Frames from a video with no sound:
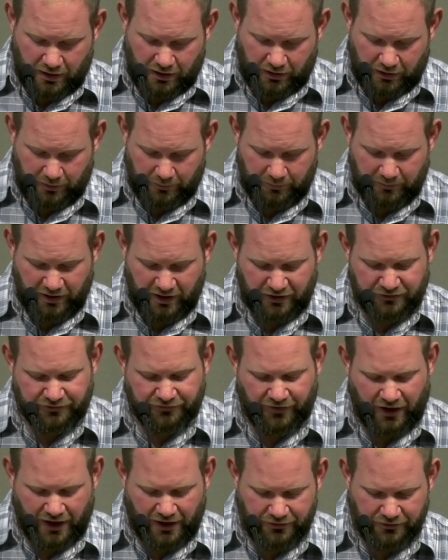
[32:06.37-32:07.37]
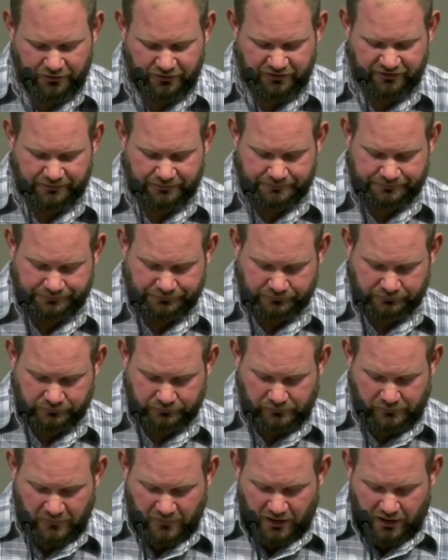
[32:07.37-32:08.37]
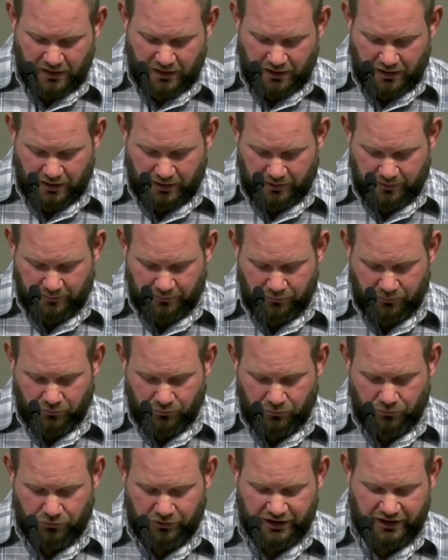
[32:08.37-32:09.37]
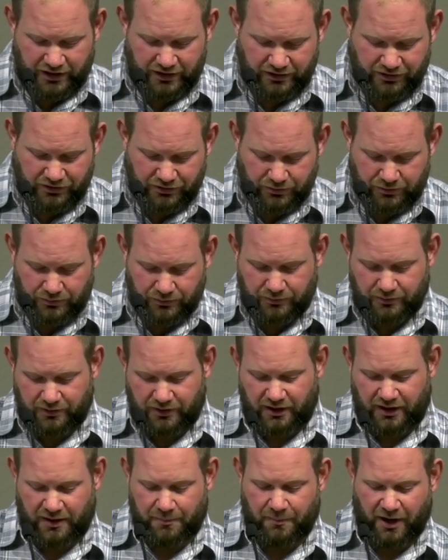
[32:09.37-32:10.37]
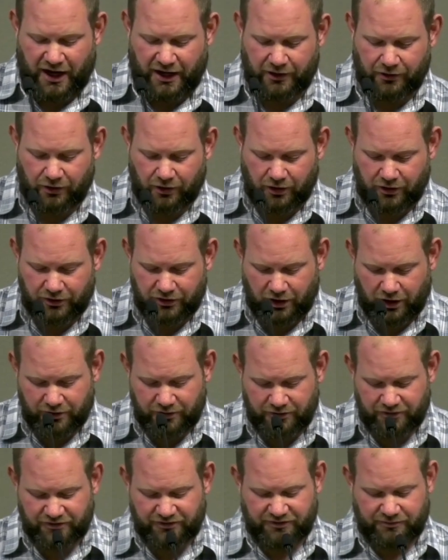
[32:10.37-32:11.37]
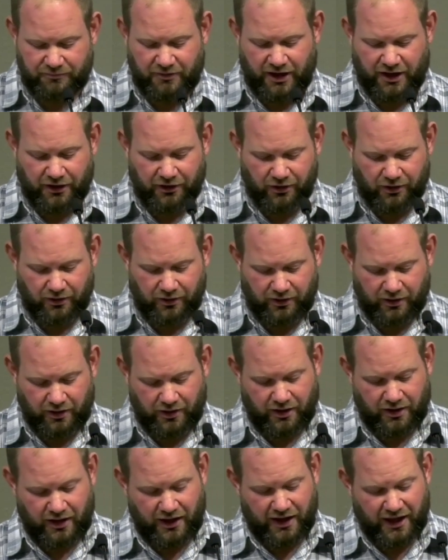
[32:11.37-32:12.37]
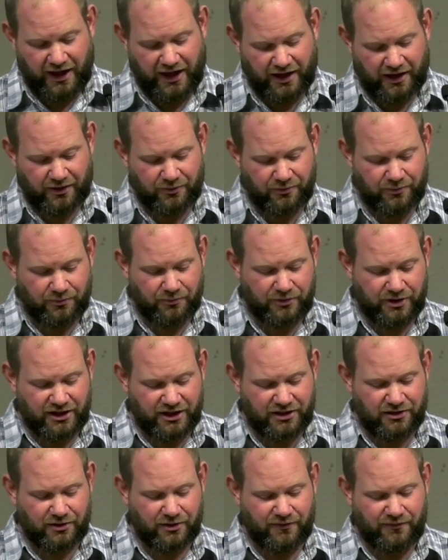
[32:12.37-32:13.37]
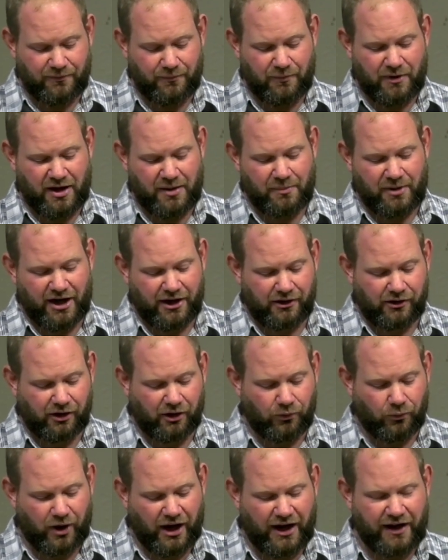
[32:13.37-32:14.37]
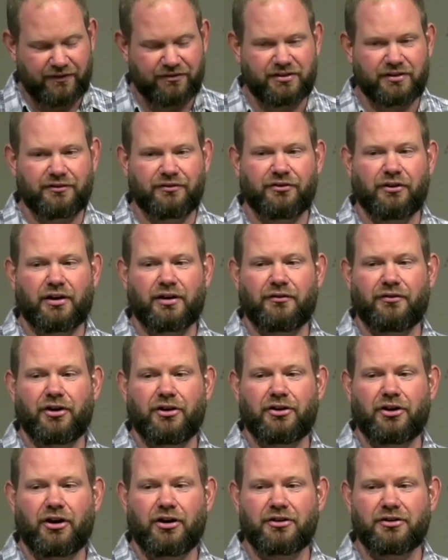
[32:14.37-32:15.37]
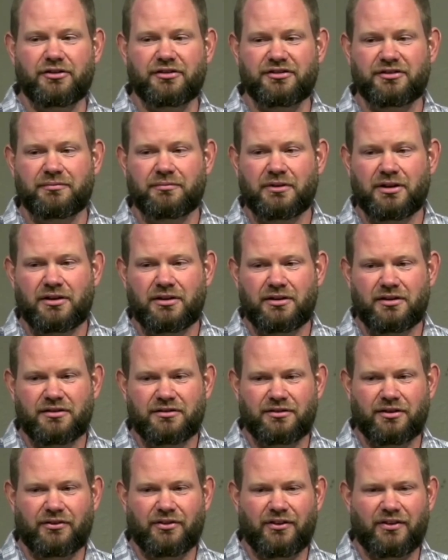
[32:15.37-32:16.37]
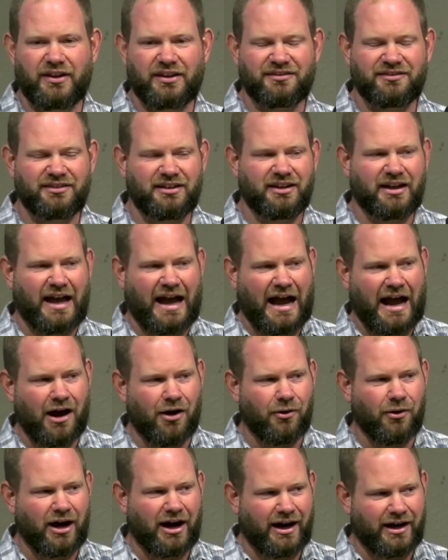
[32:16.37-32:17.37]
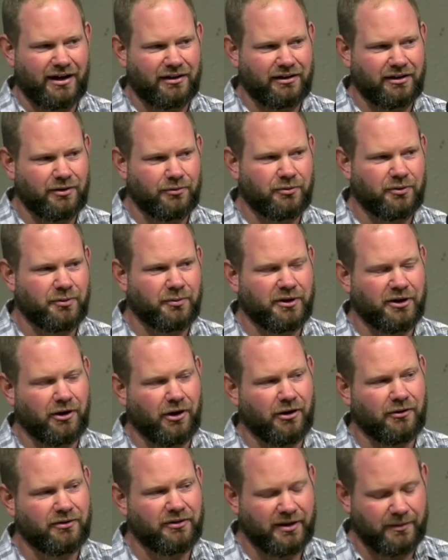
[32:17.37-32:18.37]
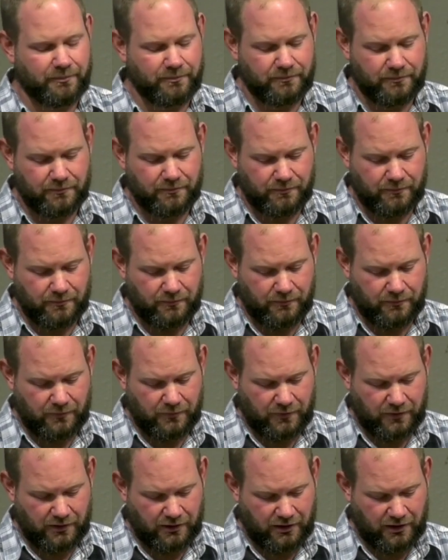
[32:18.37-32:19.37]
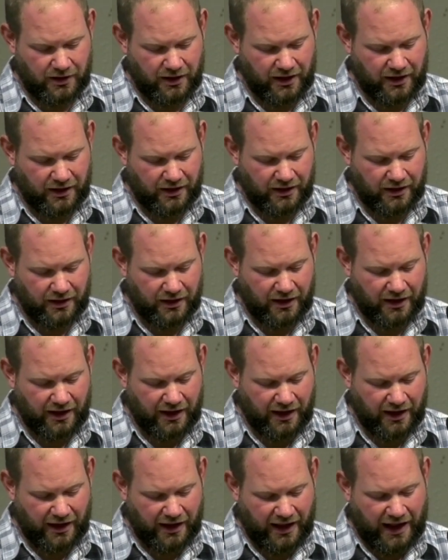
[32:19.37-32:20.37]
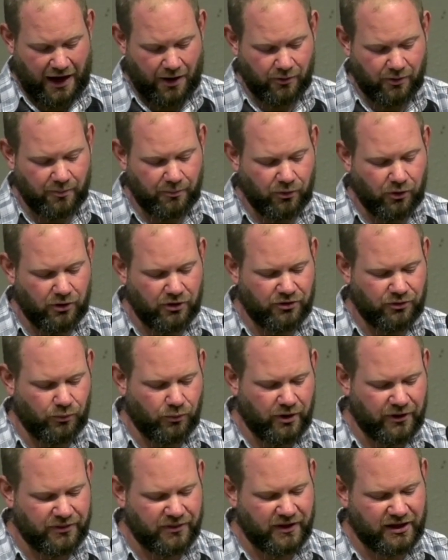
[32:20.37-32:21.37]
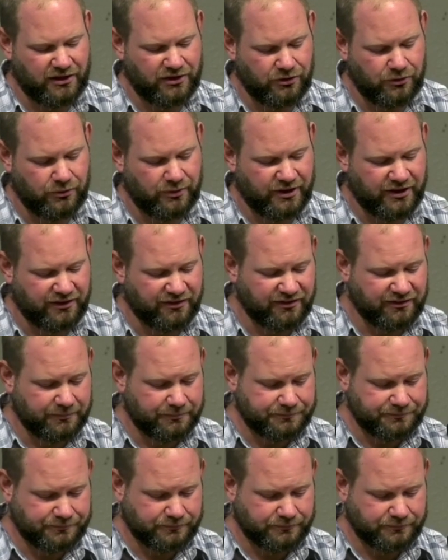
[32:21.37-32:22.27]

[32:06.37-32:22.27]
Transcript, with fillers: Um, as fathers, um, we need to admire our daughters and, our, and we need to admire our wives in front of our daughters so that they see how highly we regard them and how important what they do is.